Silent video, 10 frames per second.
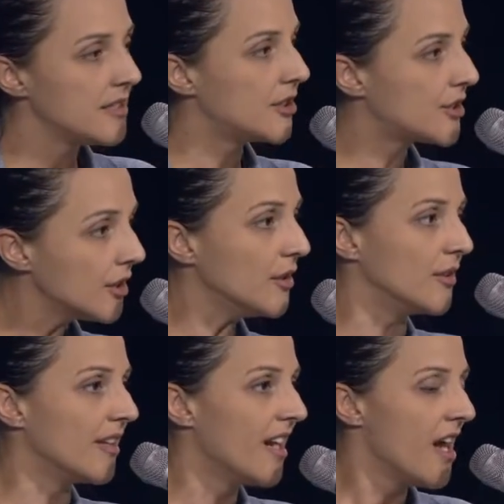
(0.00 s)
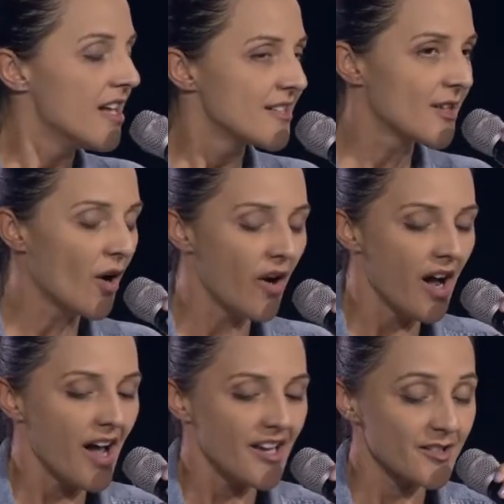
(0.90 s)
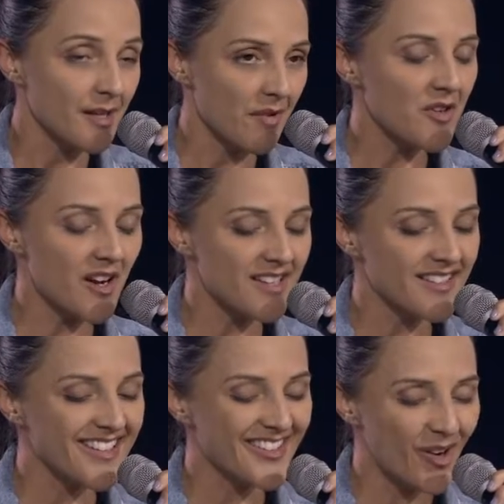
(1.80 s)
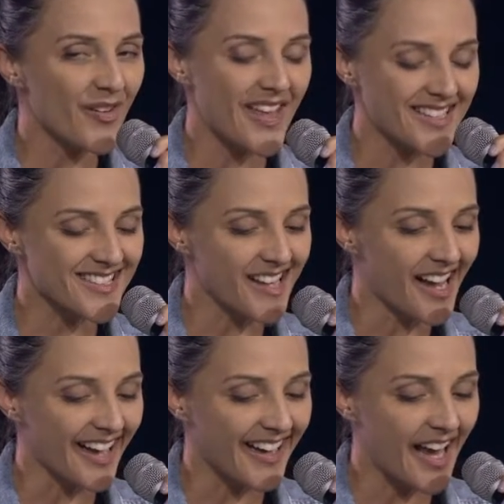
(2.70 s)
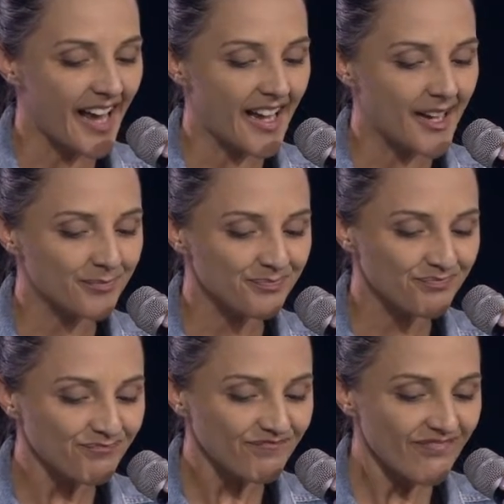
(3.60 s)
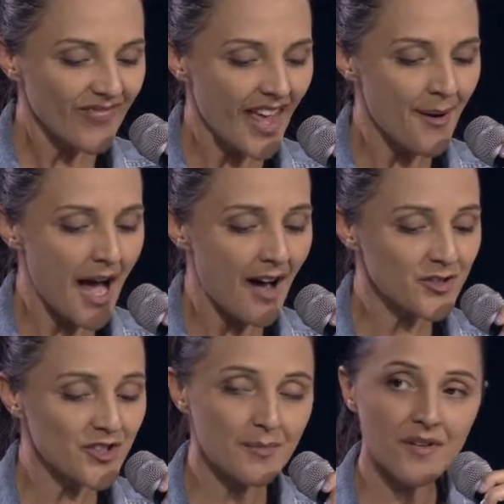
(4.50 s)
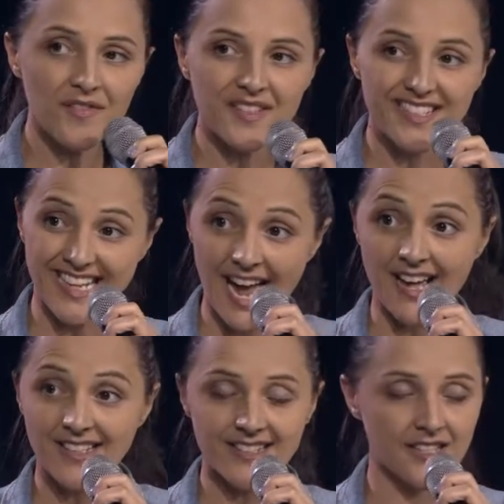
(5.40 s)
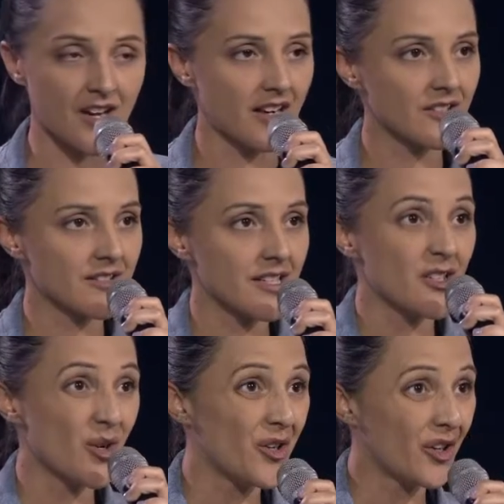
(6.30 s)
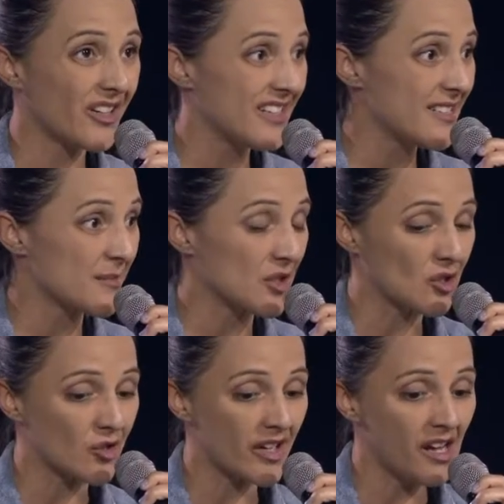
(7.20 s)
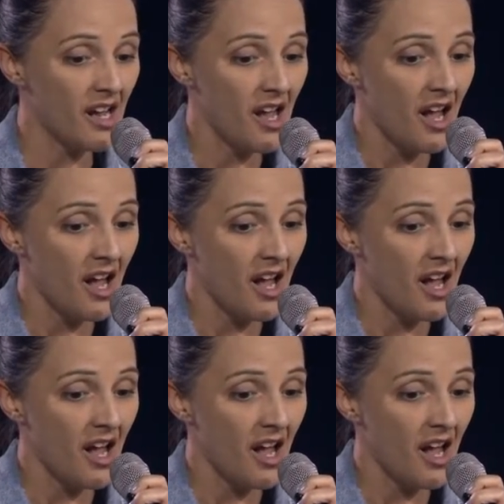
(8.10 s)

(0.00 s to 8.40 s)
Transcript: Shoot. So some of you guys, you know what that's like. And after some of scans, the doctor said, you know what, you're going to need some surgery.